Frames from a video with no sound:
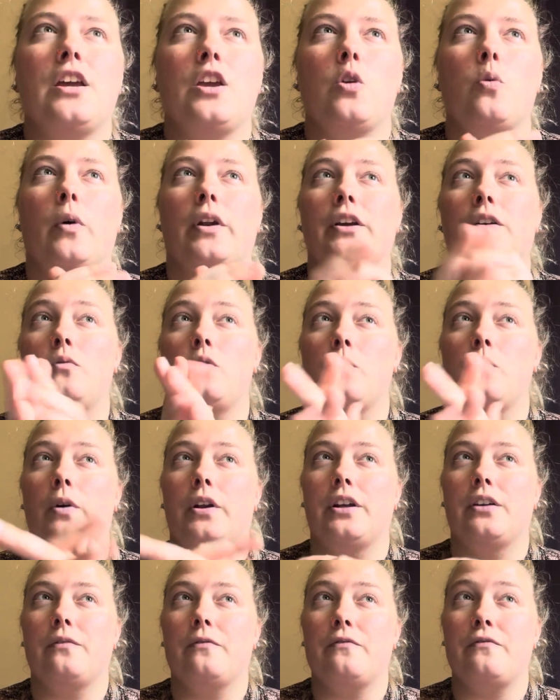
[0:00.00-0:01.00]
want
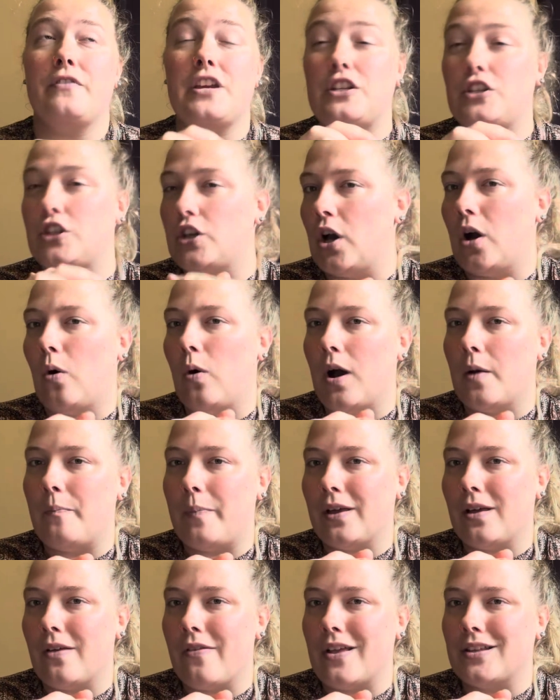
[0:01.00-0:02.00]
to veto a
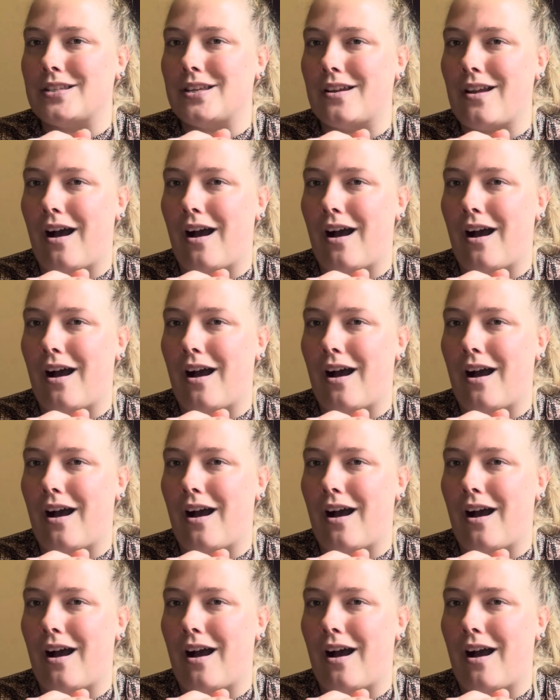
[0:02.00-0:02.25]
bill that's in